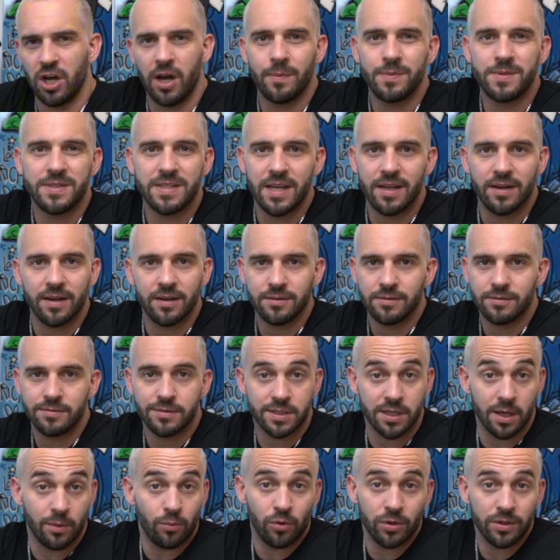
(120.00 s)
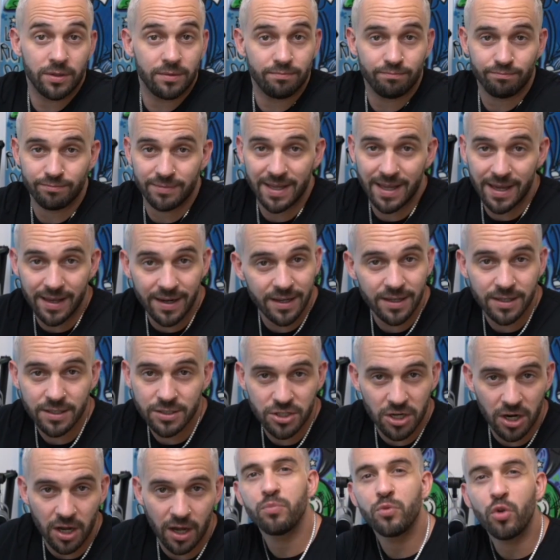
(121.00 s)
data, someone getting a
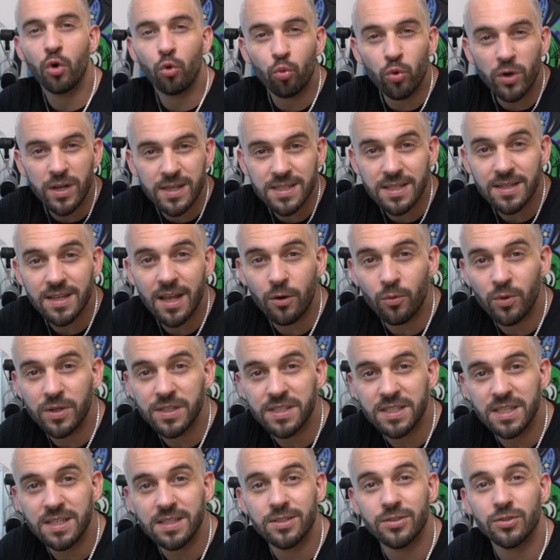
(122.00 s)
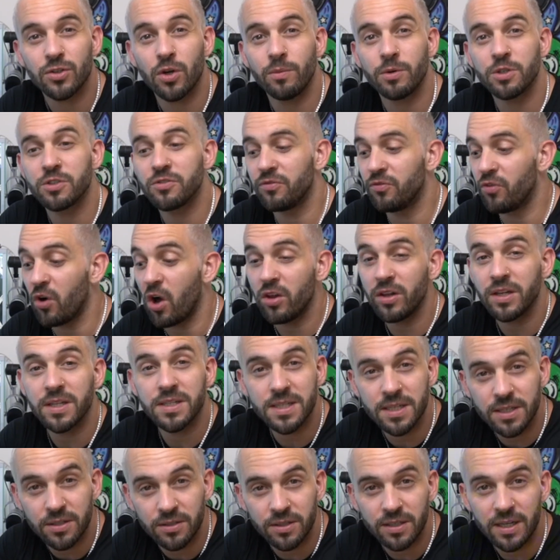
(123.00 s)
job? The reason that we see so much
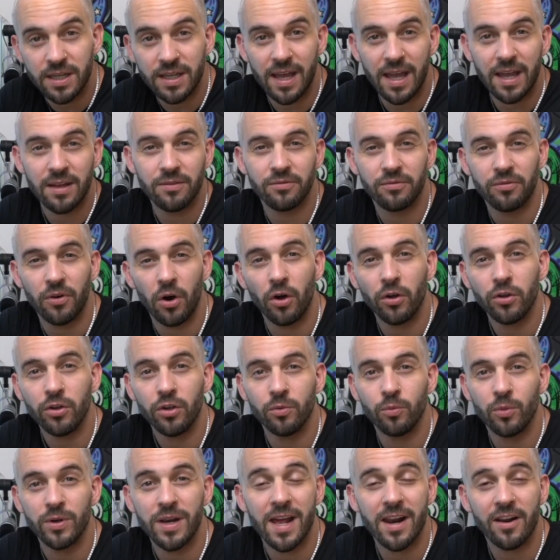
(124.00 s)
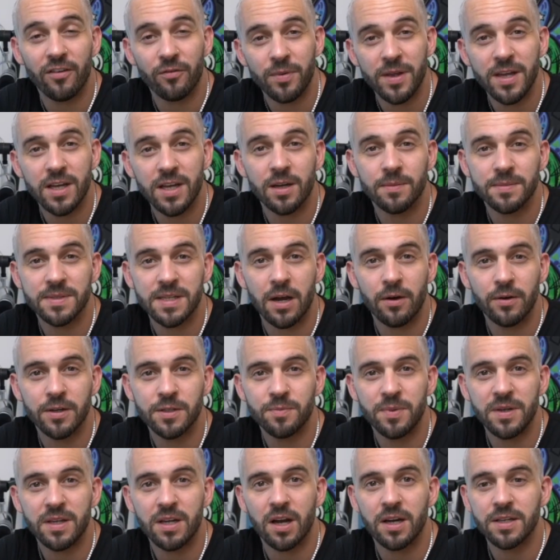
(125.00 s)
volatility and volume when NFP comes out is
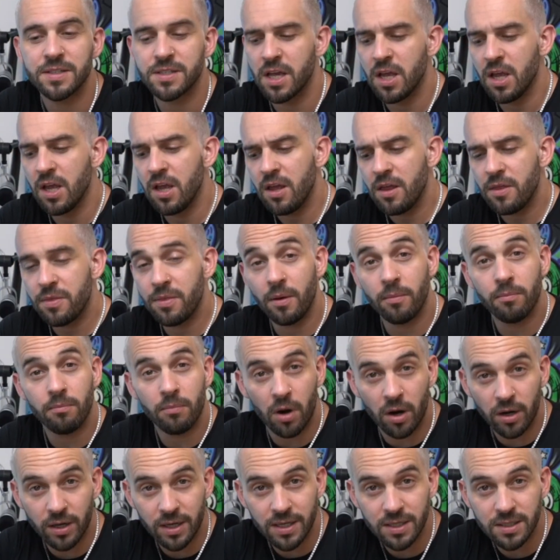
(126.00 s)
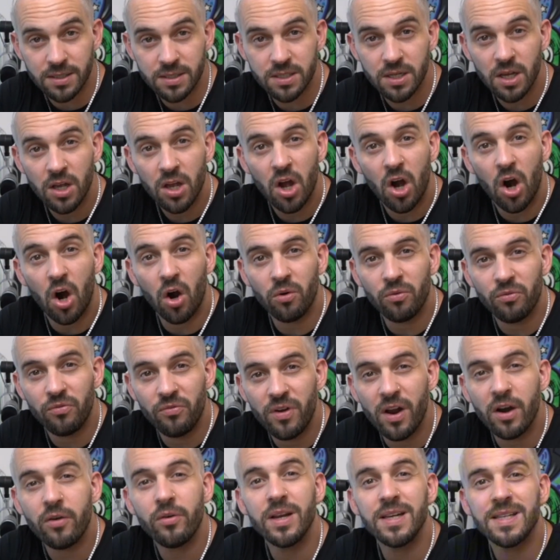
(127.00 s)
because the markets are
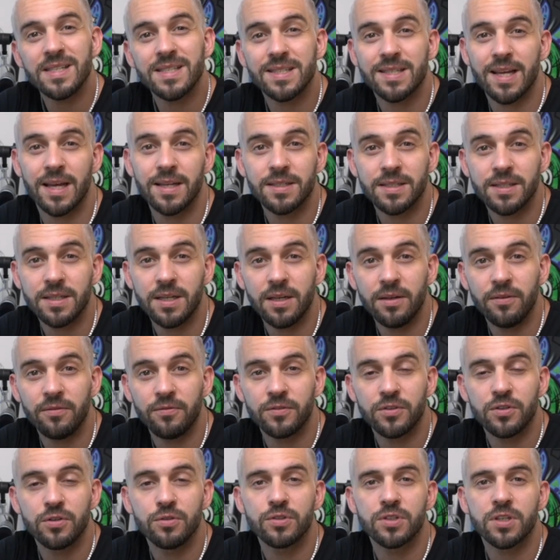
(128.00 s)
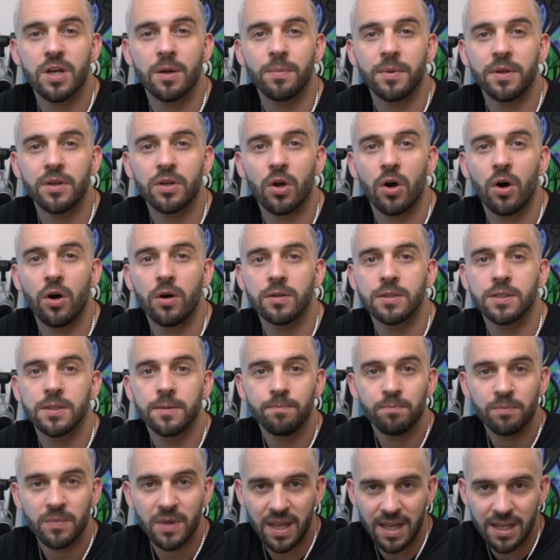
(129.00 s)
very sensitive to something
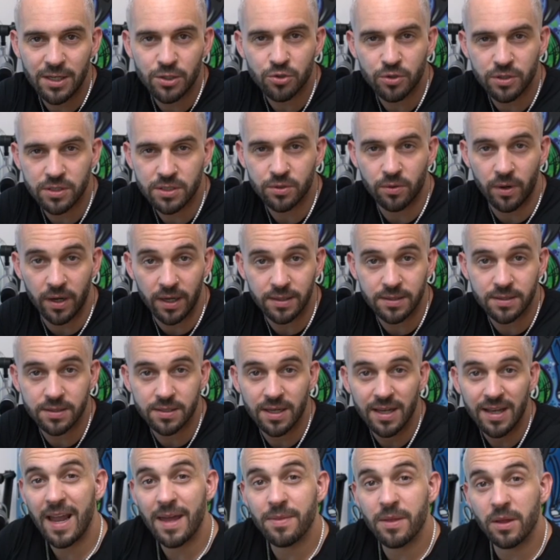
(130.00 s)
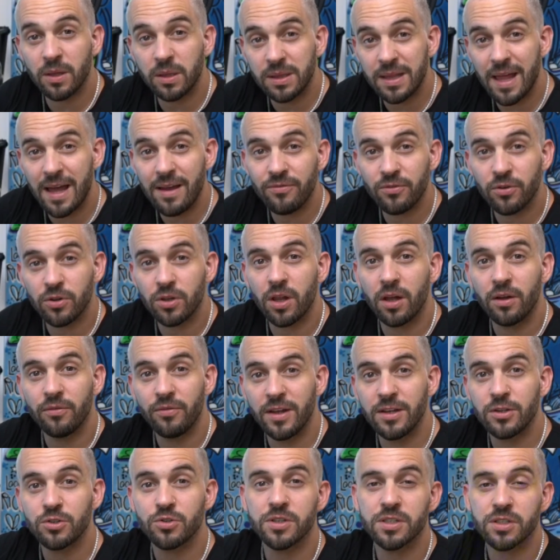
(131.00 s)
called interest rates. And the level of
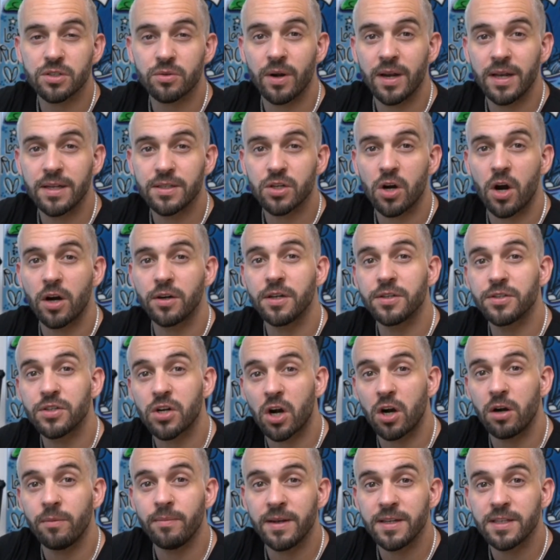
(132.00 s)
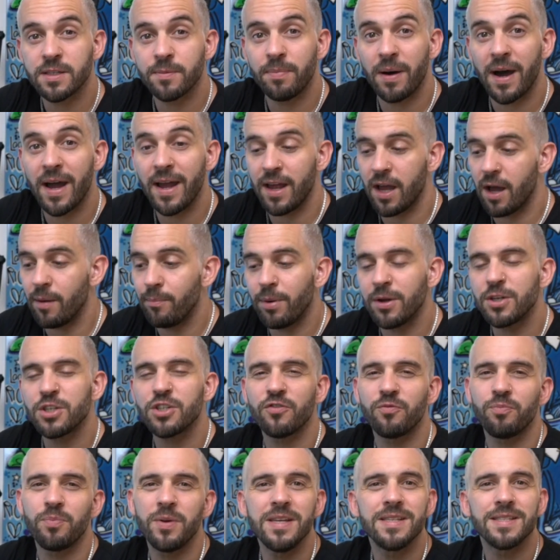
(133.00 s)
interest rates are determined by a bunch
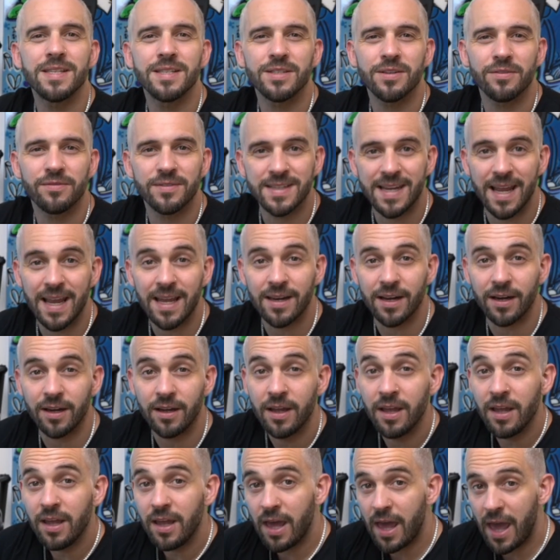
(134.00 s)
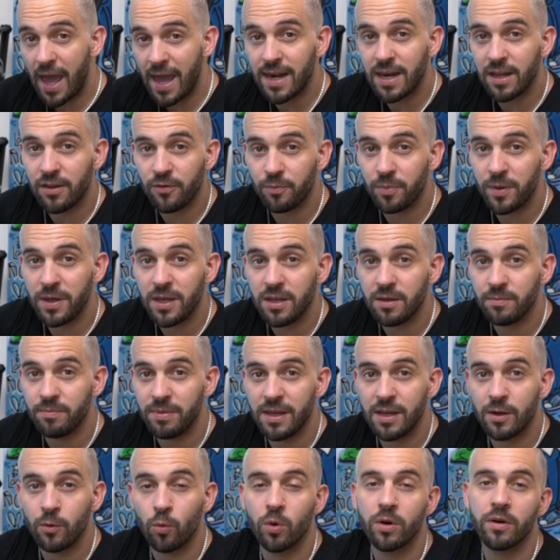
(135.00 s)
of pieces of data, NFP
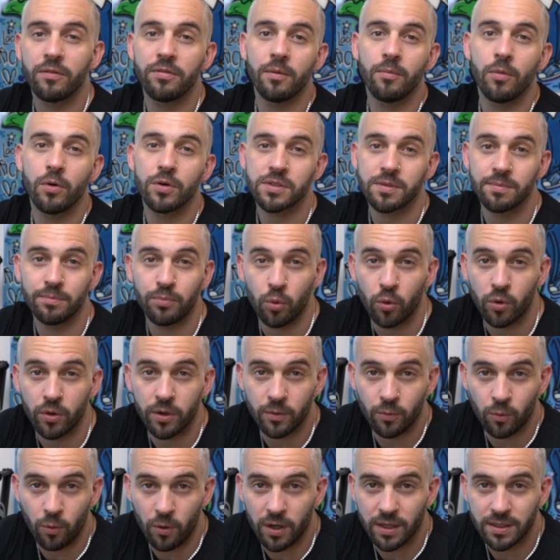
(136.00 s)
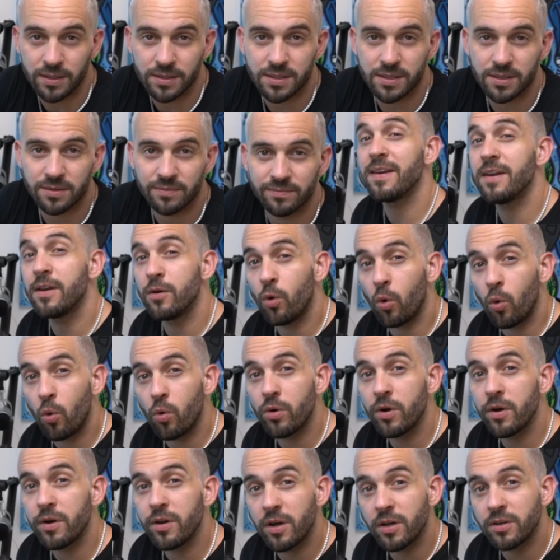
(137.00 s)
being one of the most important ones. And in
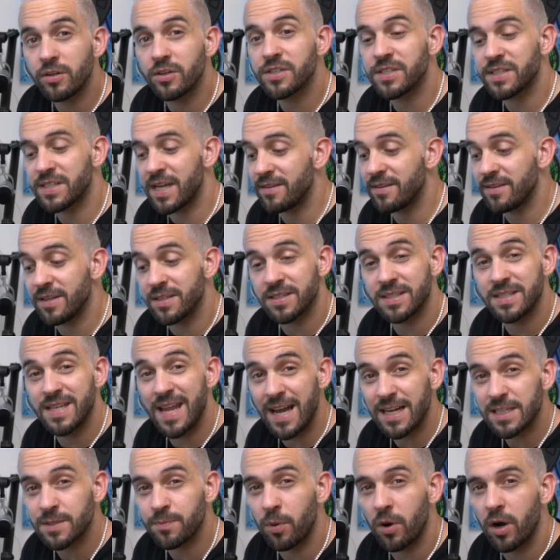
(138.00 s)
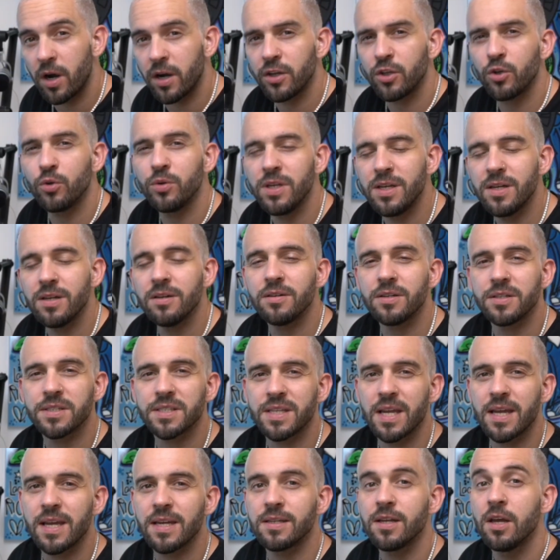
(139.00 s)
order to understand this next part, you need to
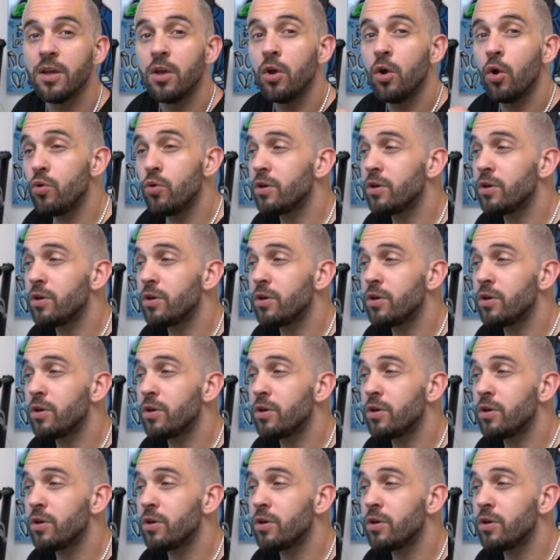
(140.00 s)
understand who